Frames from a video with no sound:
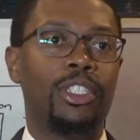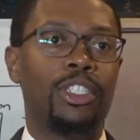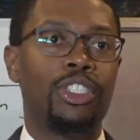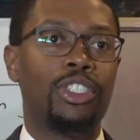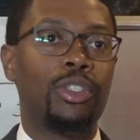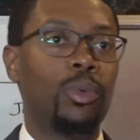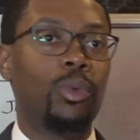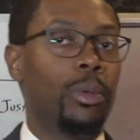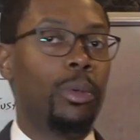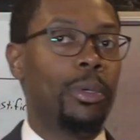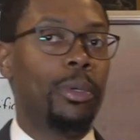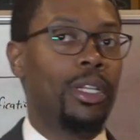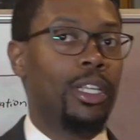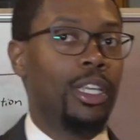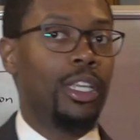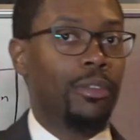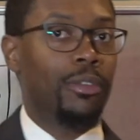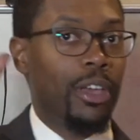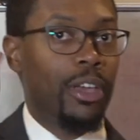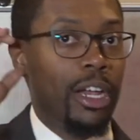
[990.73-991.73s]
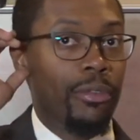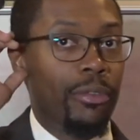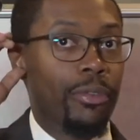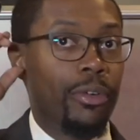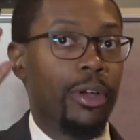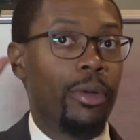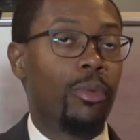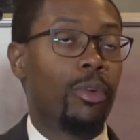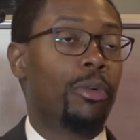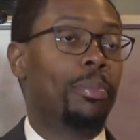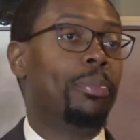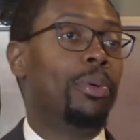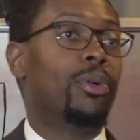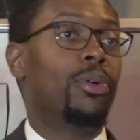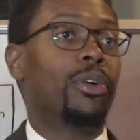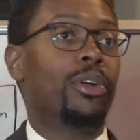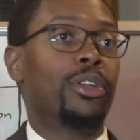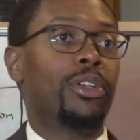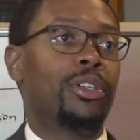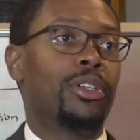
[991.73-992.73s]
Should we believe every
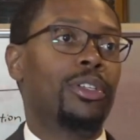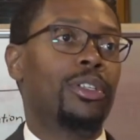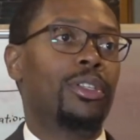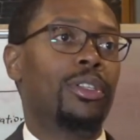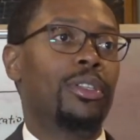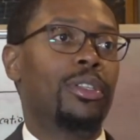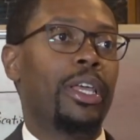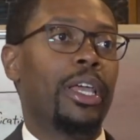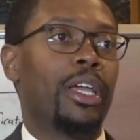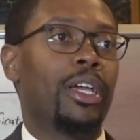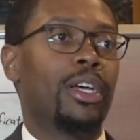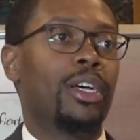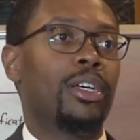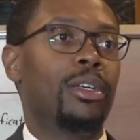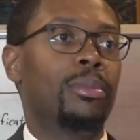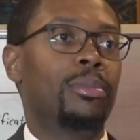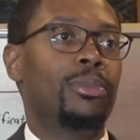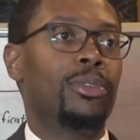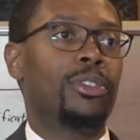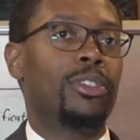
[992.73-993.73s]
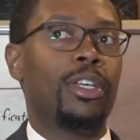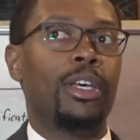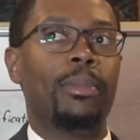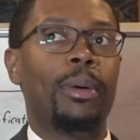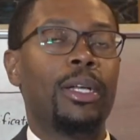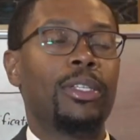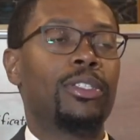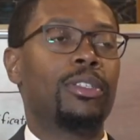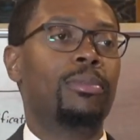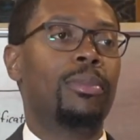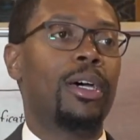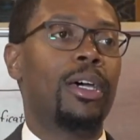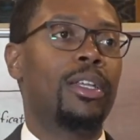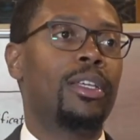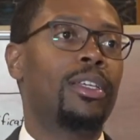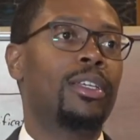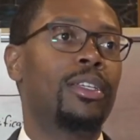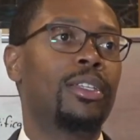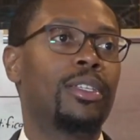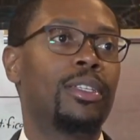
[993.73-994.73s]
report that comes about
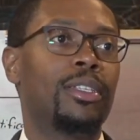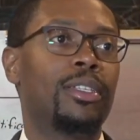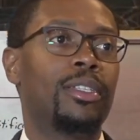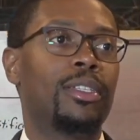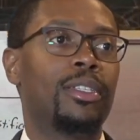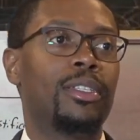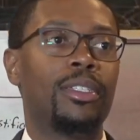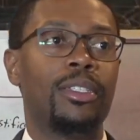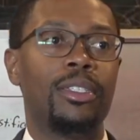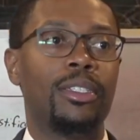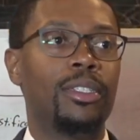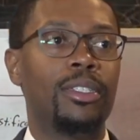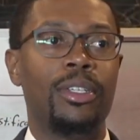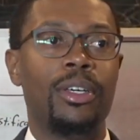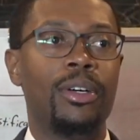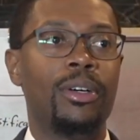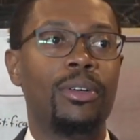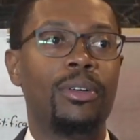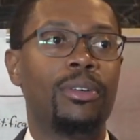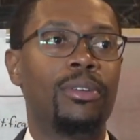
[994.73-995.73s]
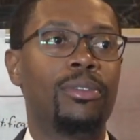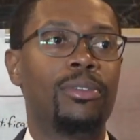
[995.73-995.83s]
somebody? No.